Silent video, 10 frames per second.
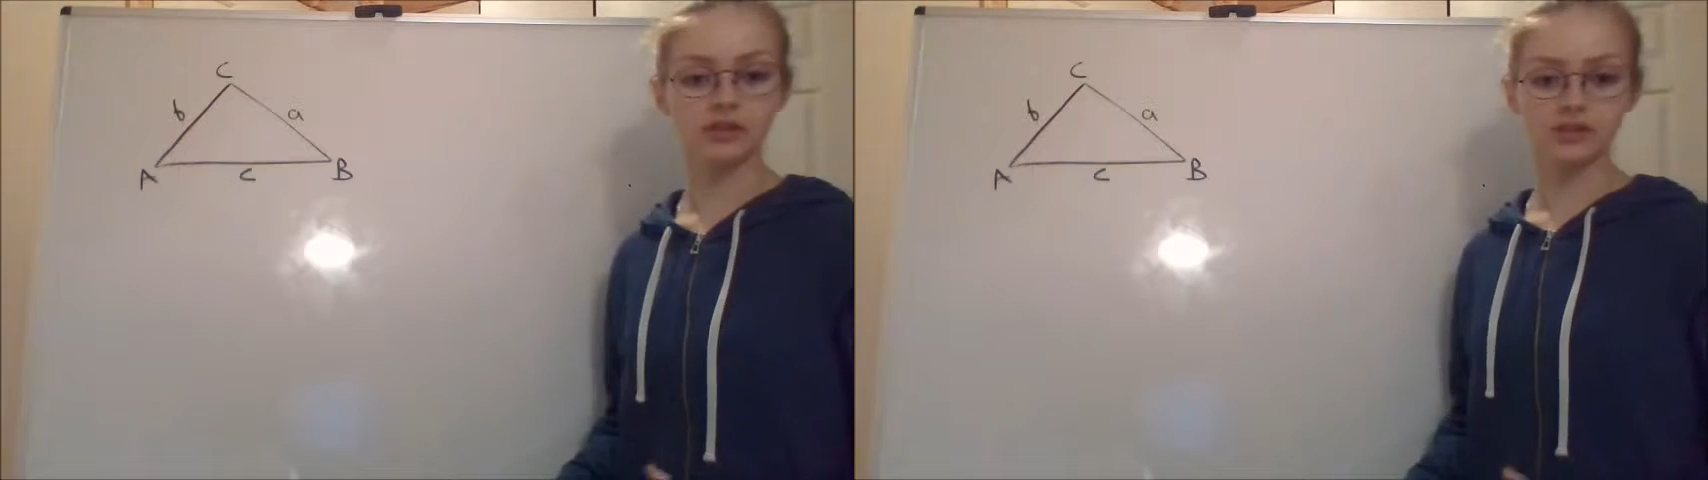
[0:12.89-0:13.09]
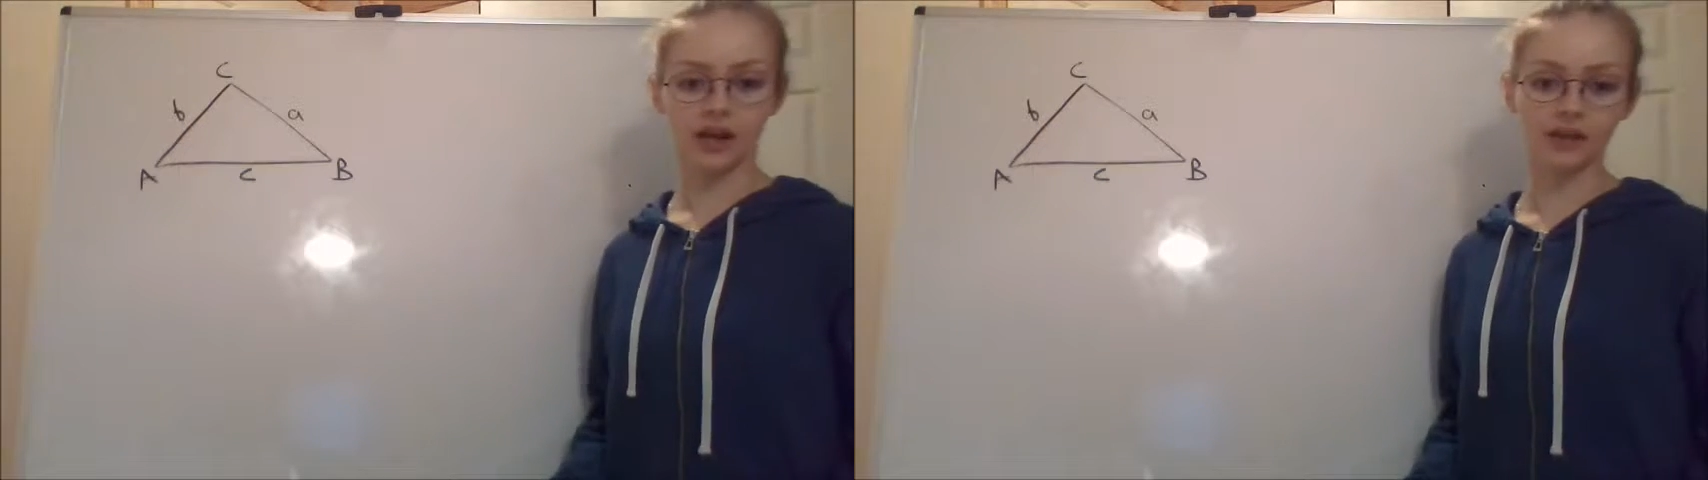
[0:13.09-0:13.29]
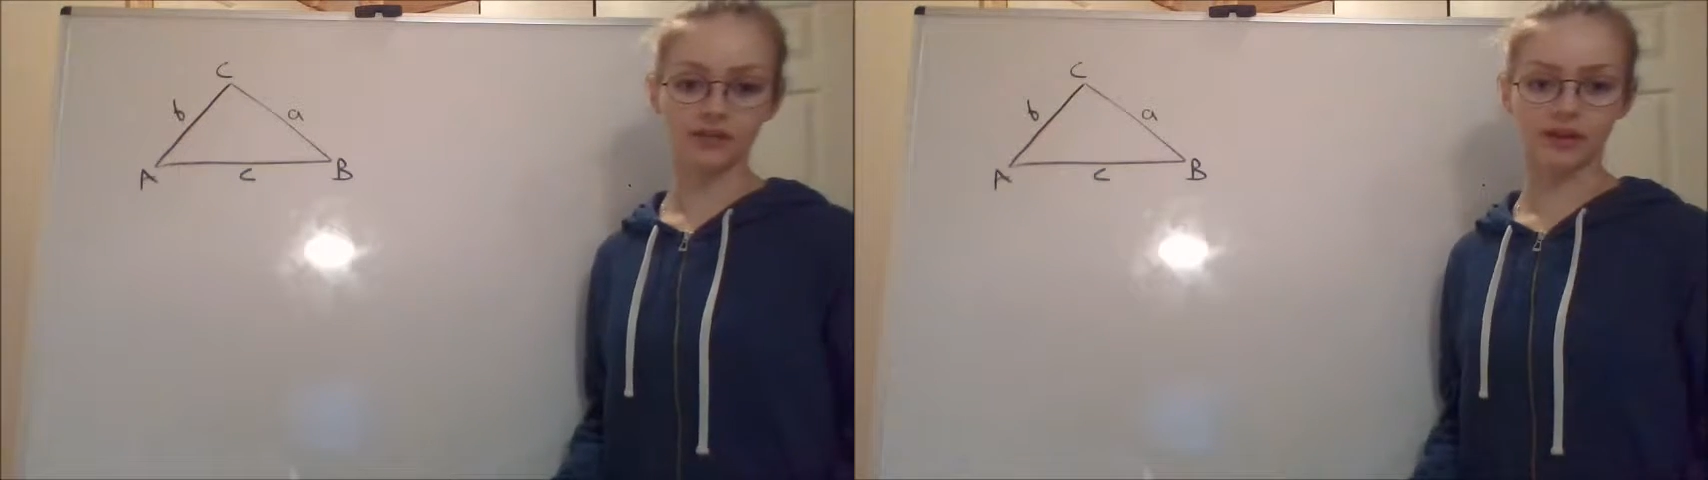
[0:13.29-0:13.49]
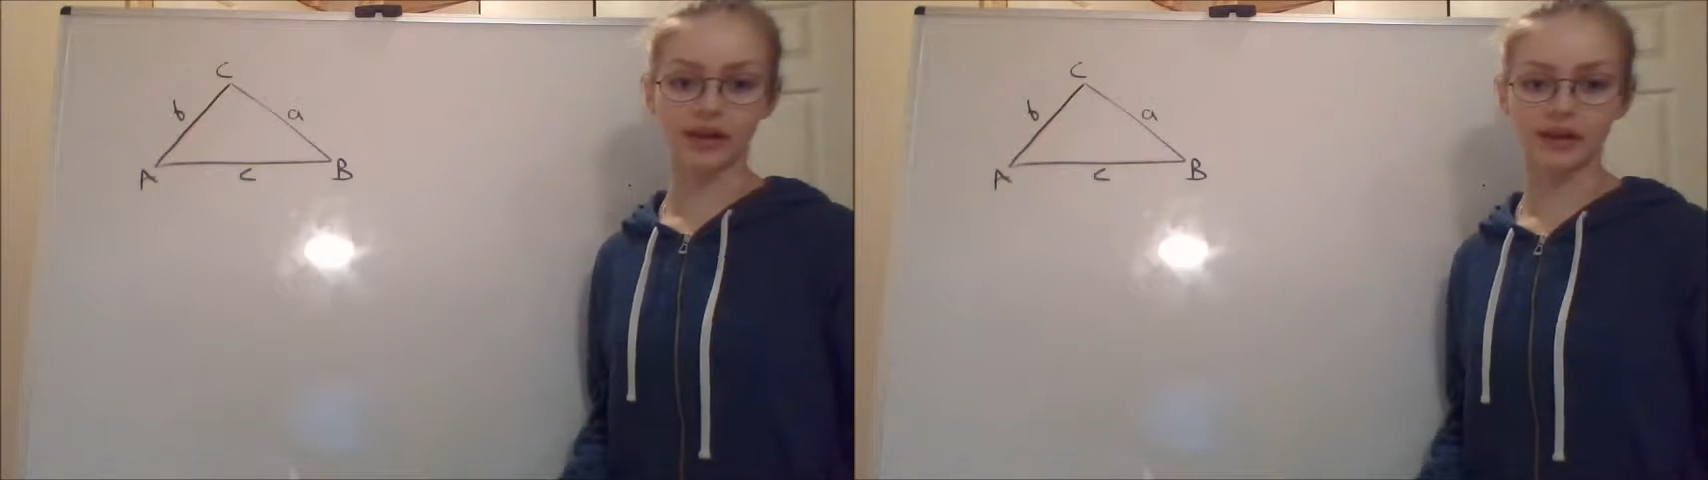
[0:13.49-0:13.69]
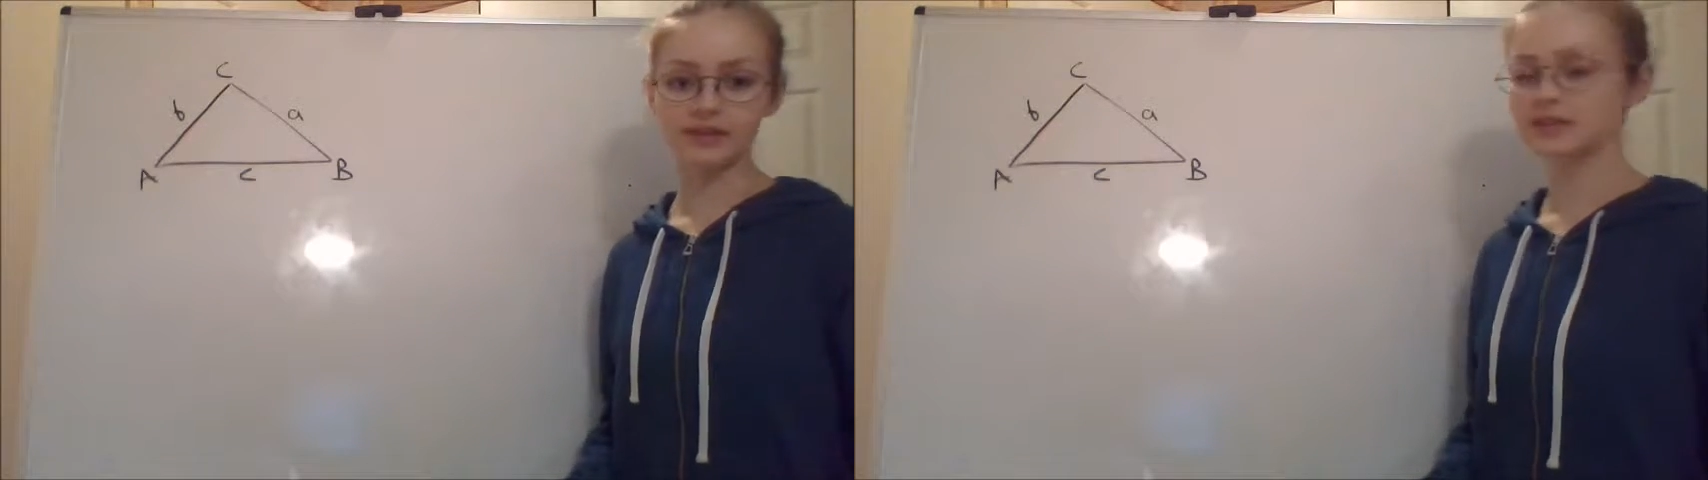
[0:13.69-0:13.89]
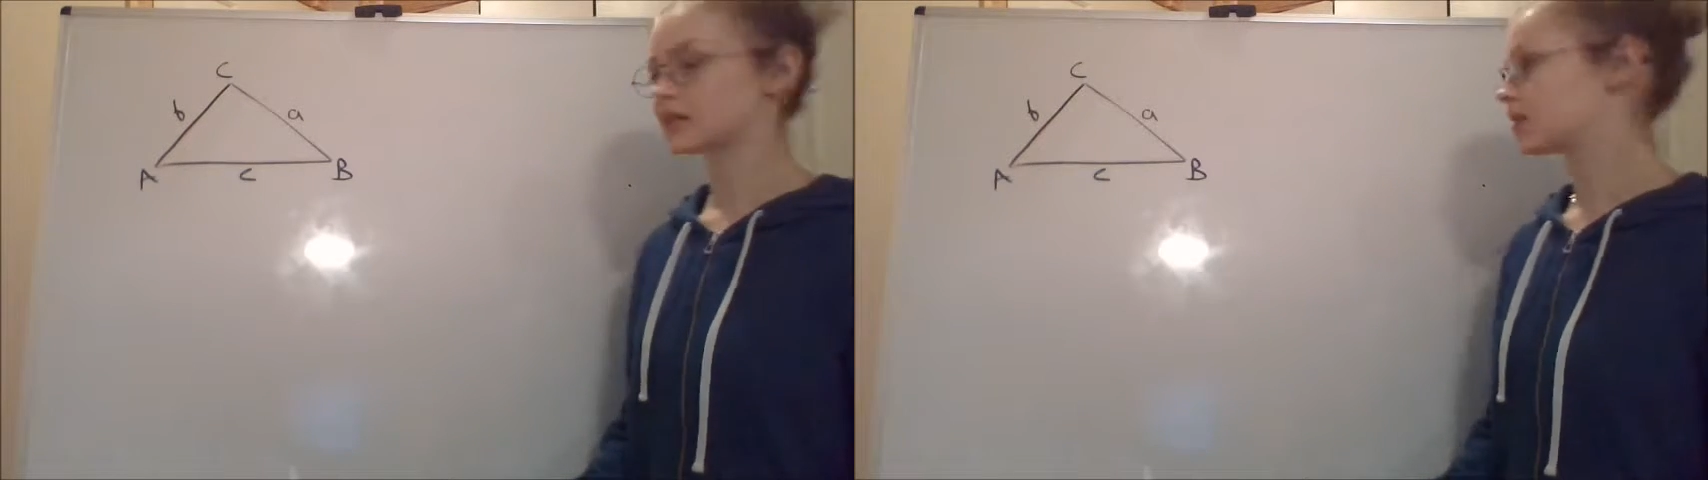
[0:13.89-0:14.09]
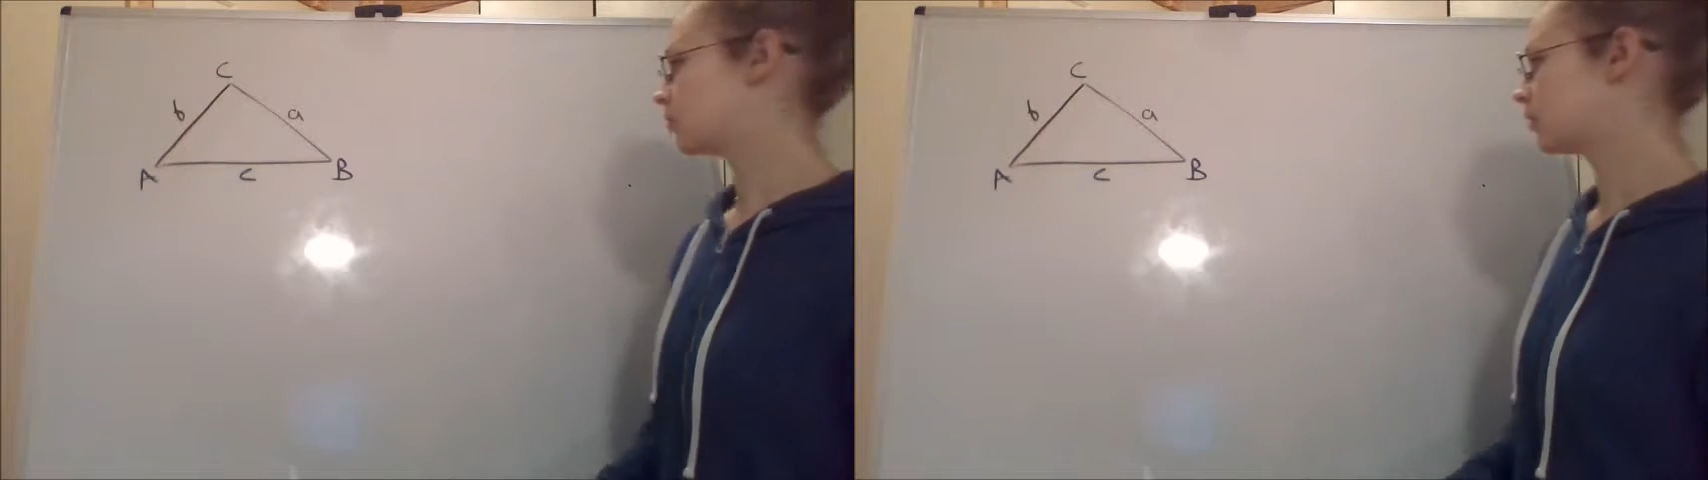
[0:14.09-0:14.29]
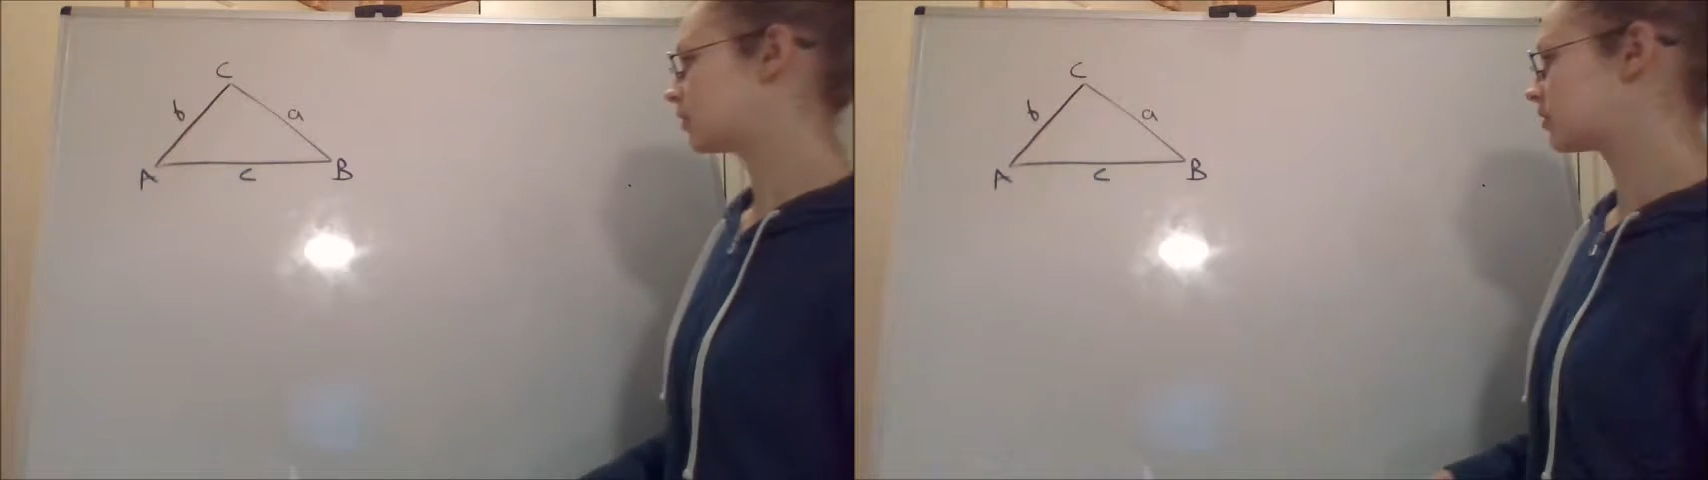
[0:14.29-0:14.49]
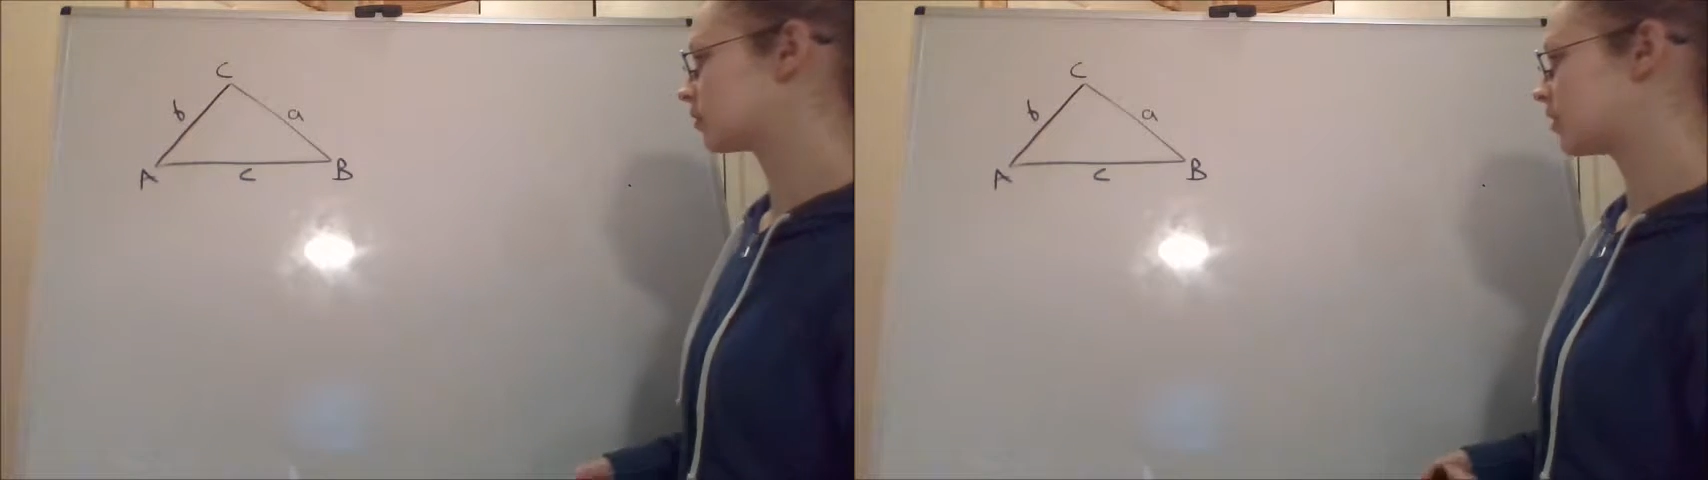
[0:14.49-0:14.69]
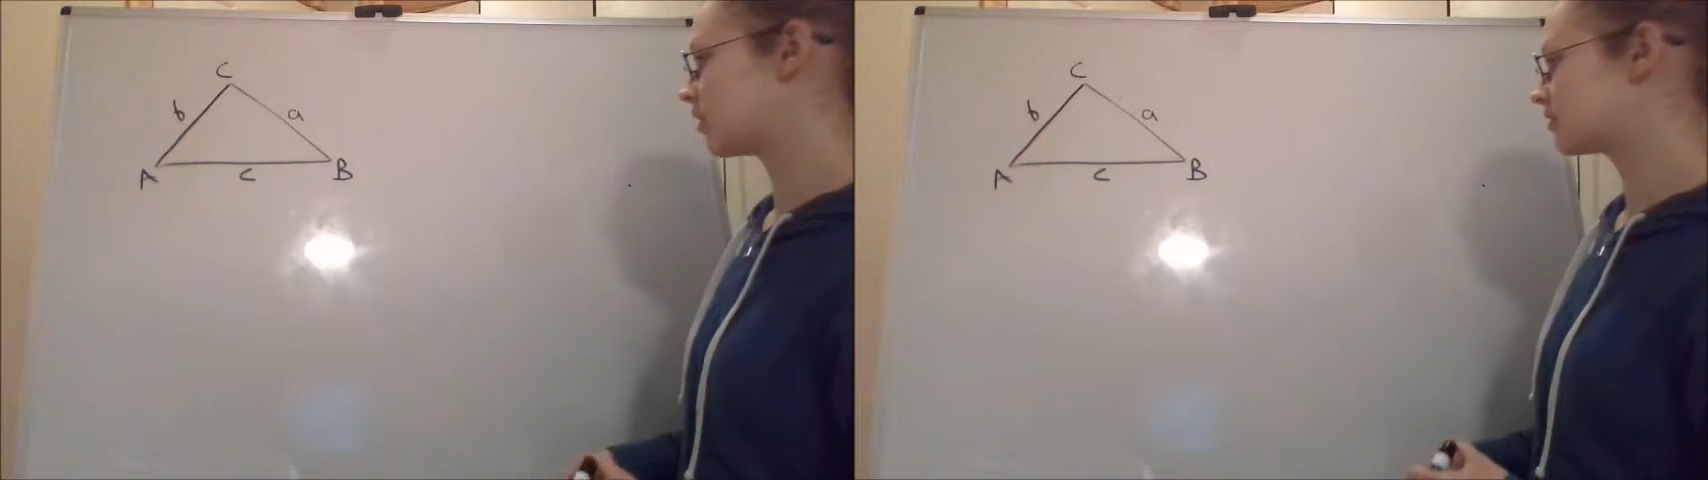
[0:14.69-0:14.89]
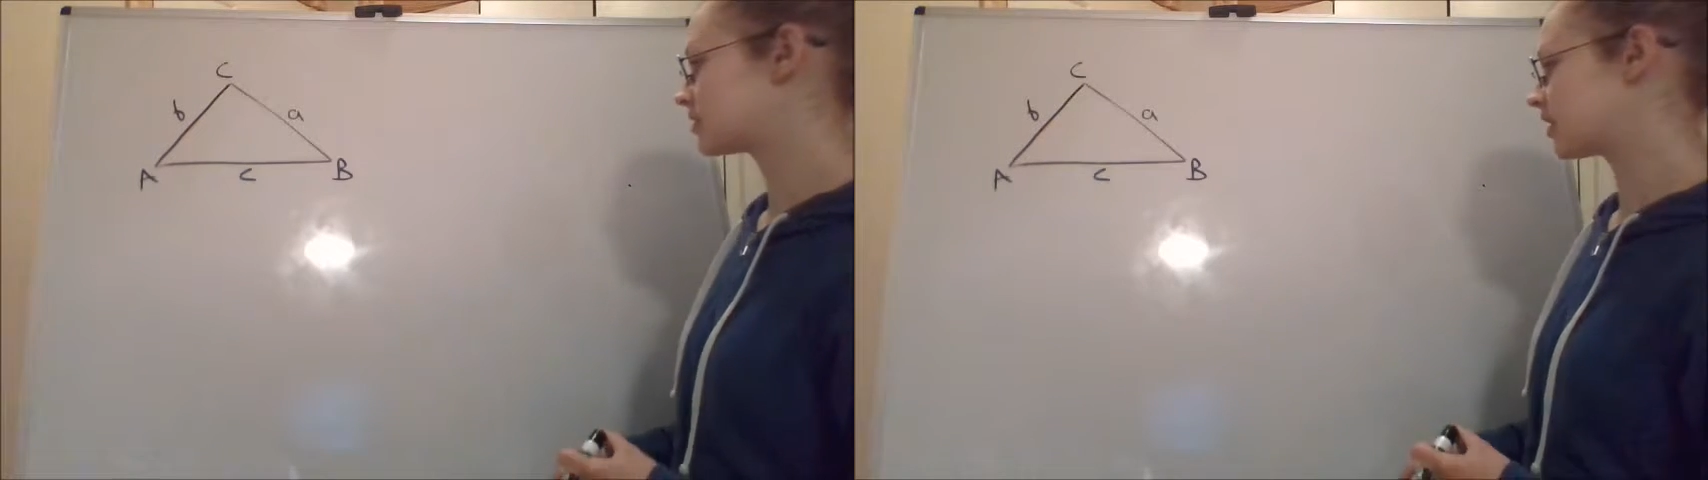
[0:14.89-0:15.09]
side lengths, with the law of